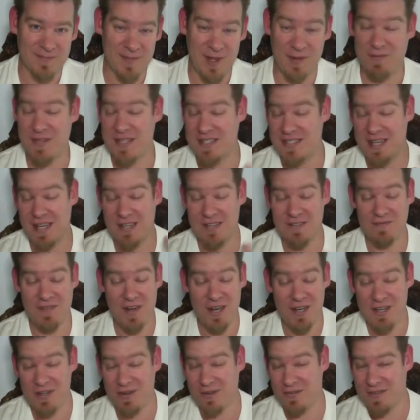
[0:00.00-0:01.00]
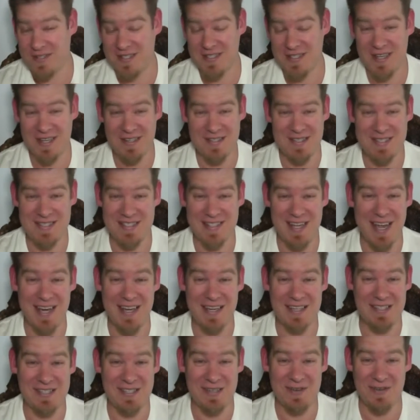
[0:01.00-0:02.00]
If this sounds fun to you, if this sounds
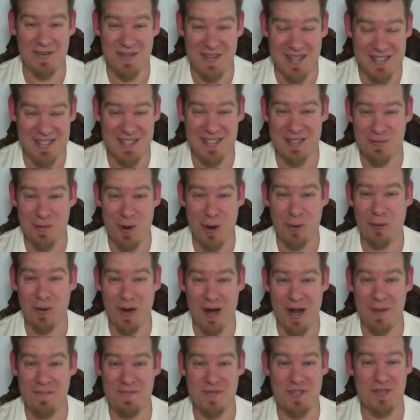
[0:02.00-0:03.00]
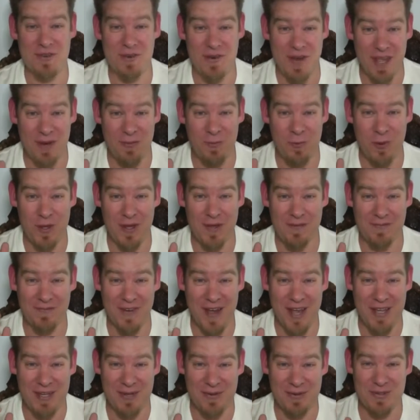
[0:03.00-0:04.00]
exciting to you, this is what we're up to, and we
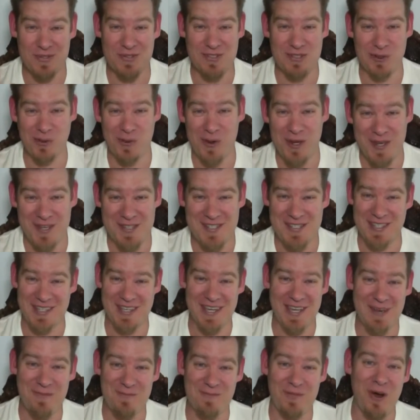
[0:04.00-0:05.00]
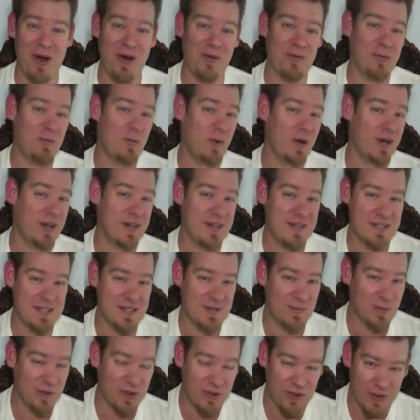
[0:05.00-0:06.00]
invite you to join us and get involved in what it is
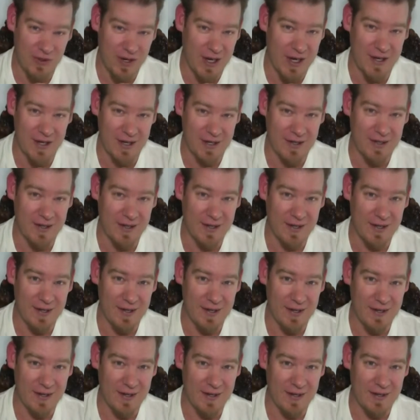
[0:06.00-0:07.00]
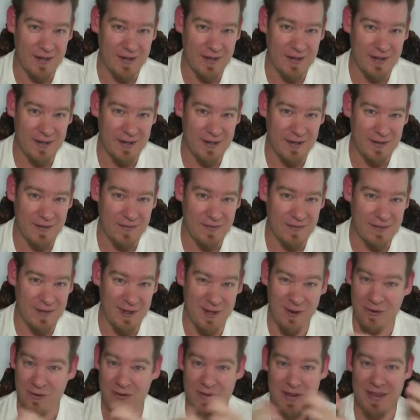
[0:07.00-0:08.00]
that we're creating.
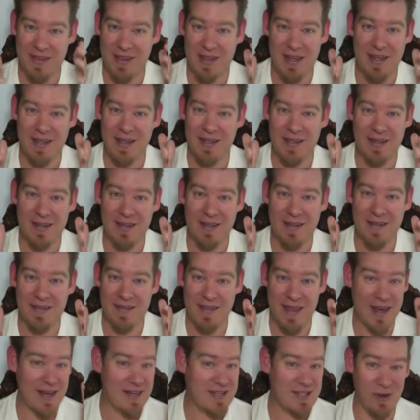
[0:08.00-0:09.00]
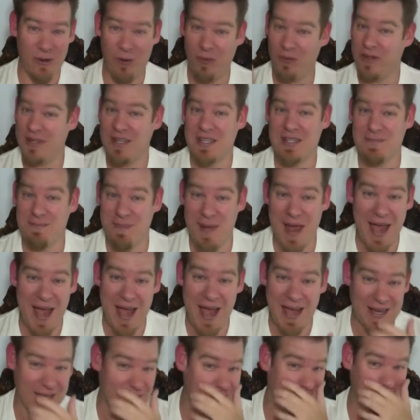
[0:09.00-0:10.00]
The only thing that is holding us
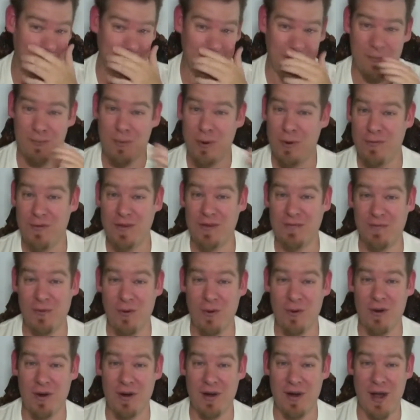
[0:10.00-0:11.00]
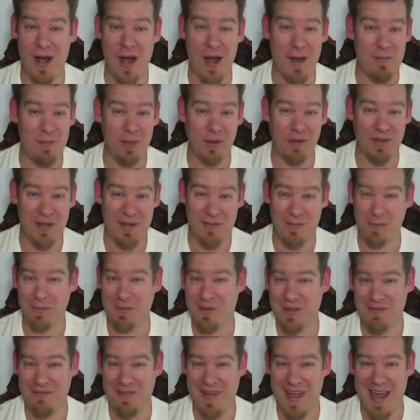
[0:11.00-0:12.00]
back, and we are moving forward
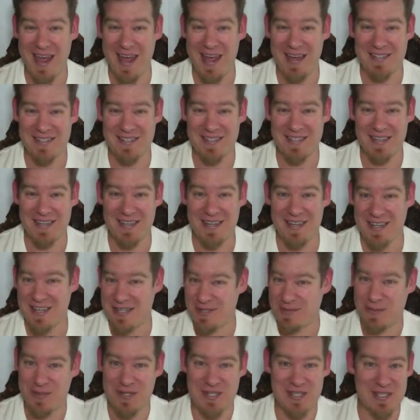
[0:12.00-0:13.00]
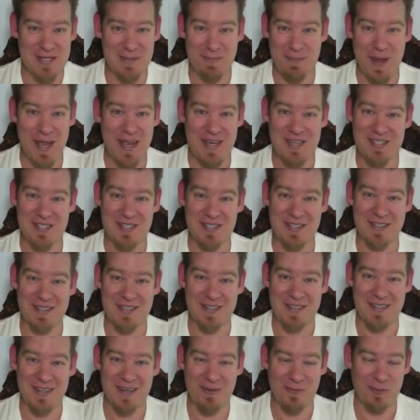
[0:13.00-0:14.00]
unbelievably fast, is participation.
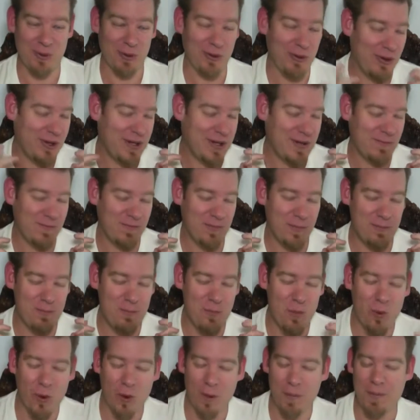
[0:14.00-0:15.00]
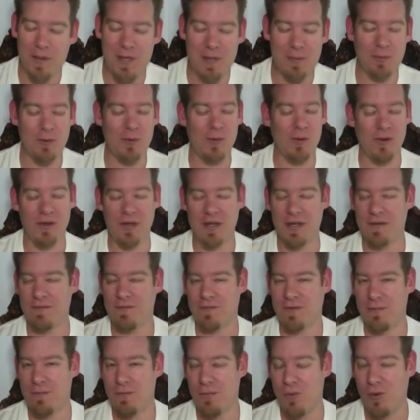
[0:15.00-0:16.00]
We're looking for more people. We're looking
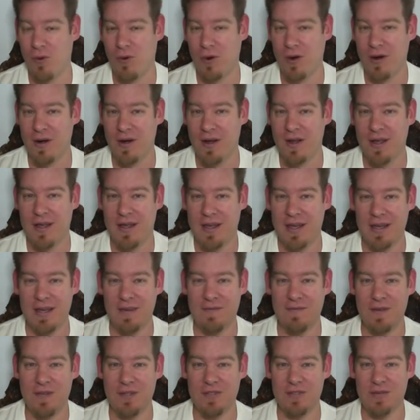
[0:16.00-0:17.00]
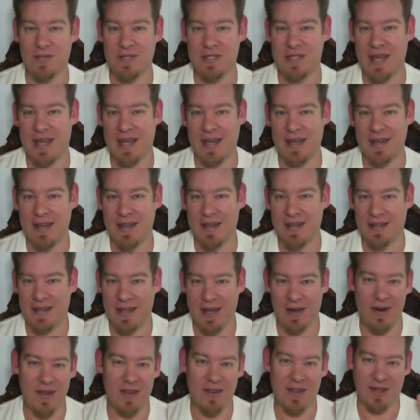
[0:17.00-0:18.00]
for more individuals that
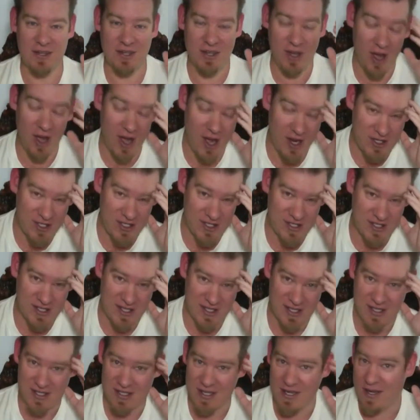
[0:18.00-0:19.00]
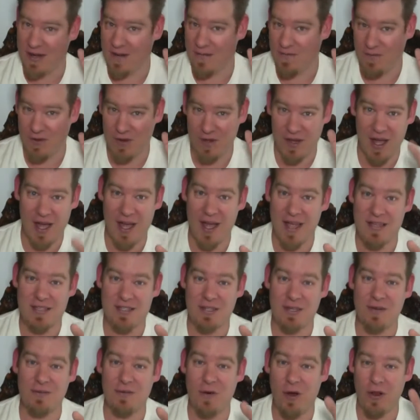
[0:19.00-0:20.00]
carry the consciousness for the
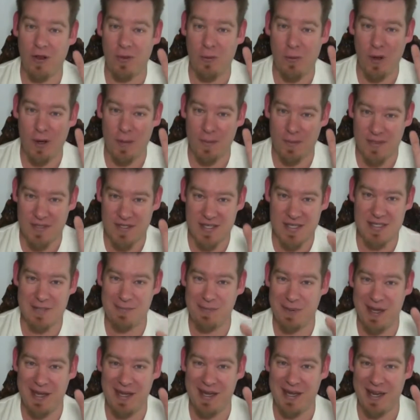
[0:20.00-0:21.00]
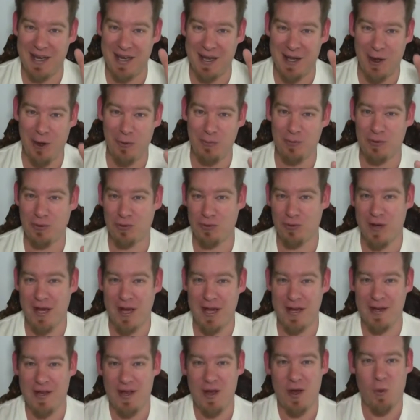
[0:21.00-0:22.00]
highest good of all that want to participate and help
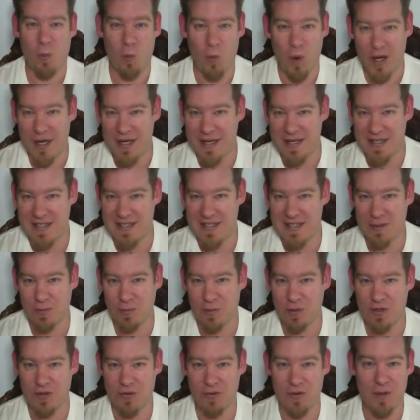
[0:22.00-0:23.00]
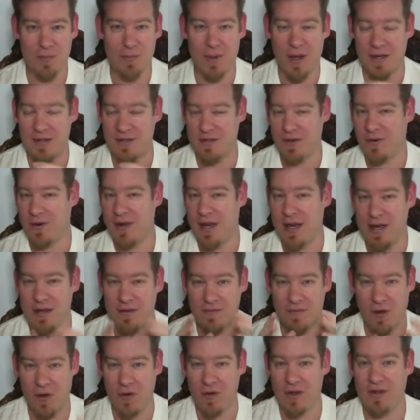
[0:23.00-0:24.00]
create what it is that we're doing by
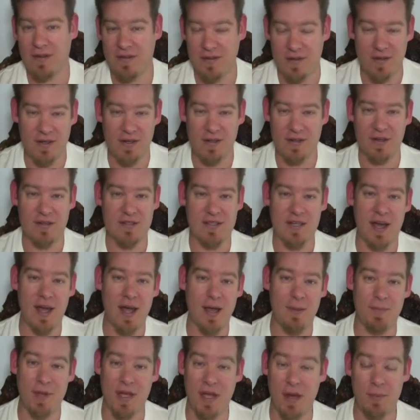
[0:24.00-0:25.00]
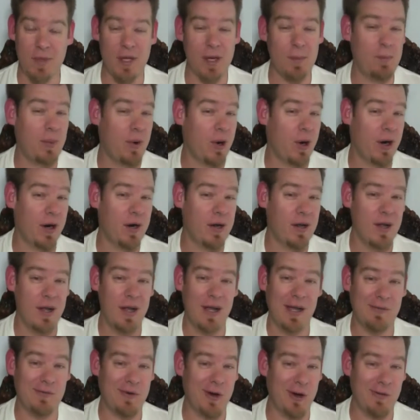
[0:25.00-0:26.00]
donating, volunteering their time, becoming a part
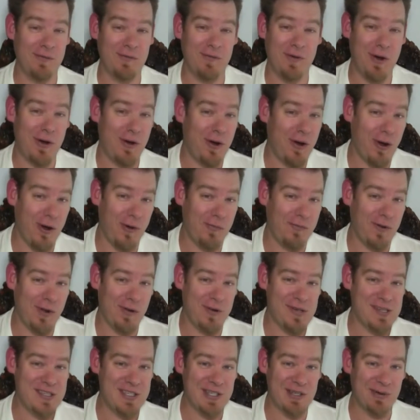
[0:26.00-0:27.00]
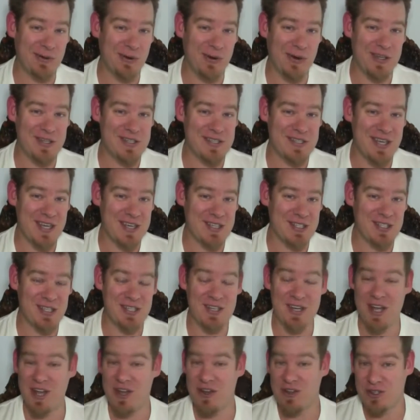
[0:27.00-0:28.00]
of our vol- all volunteer
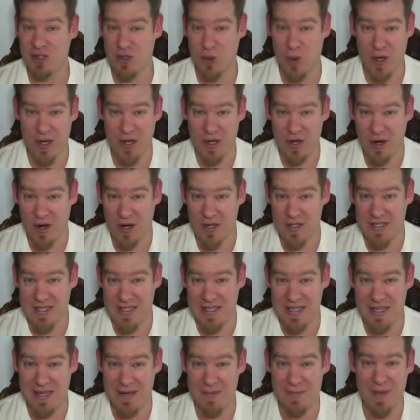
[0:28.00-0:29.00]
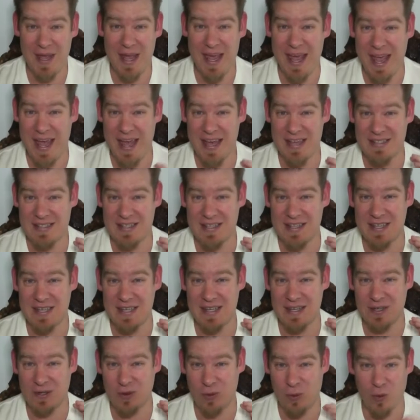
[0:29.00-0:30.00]
organization, joining our team as
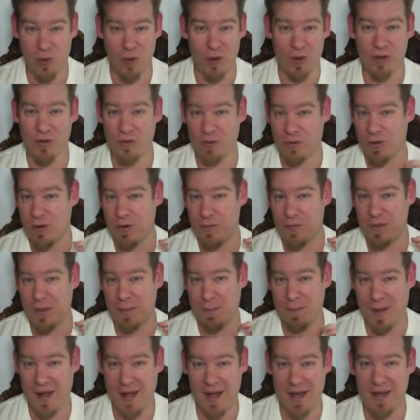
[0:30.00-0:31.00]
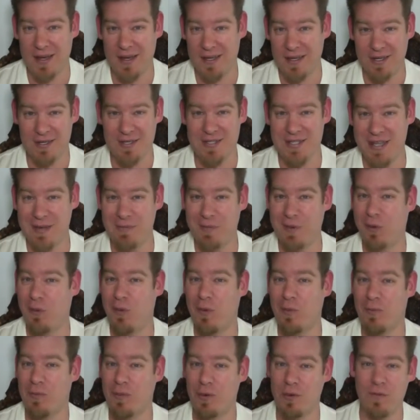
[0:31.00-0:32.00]
the core group, the pioneer team that
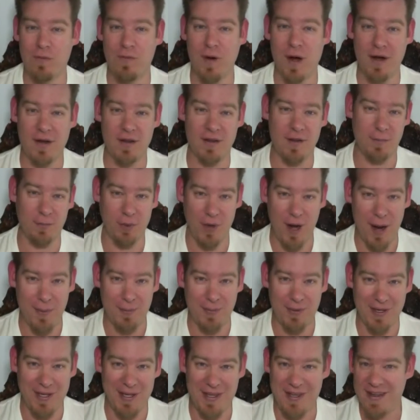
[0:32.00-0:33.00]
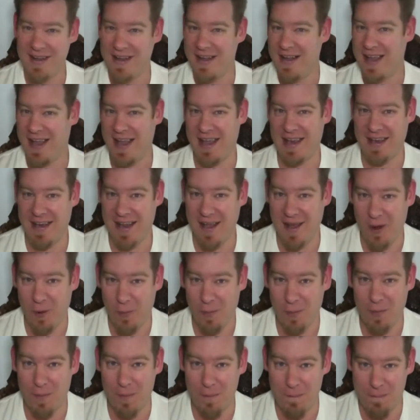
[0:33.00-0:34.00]
will move onto the property and help